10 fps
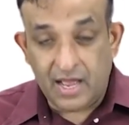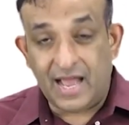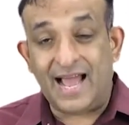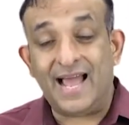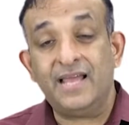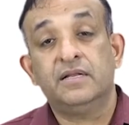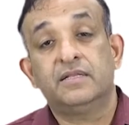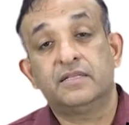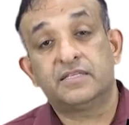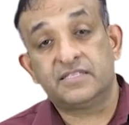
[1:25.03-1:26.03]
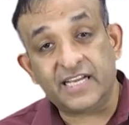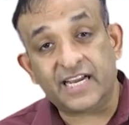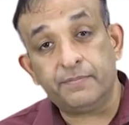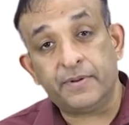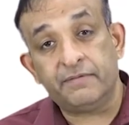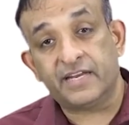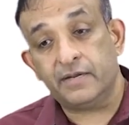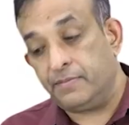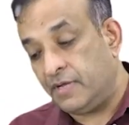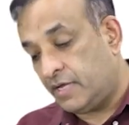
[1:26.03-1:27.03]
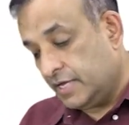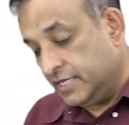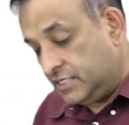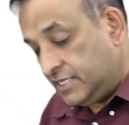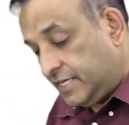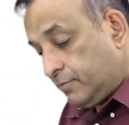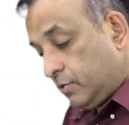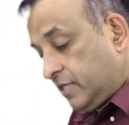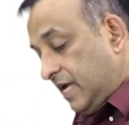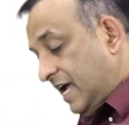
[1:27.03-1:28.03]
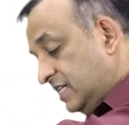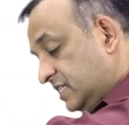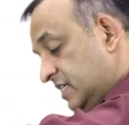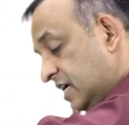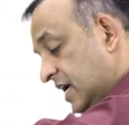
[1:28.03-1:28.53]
And the second pelvic grip is taking both the hands